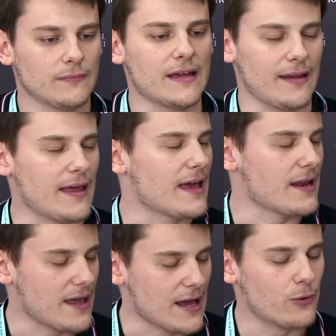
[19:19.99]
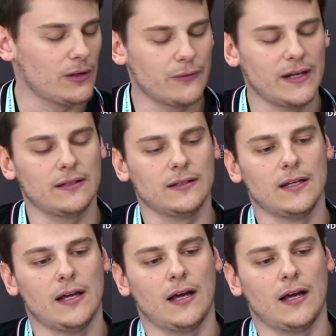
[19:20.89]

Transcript: an hourly rate.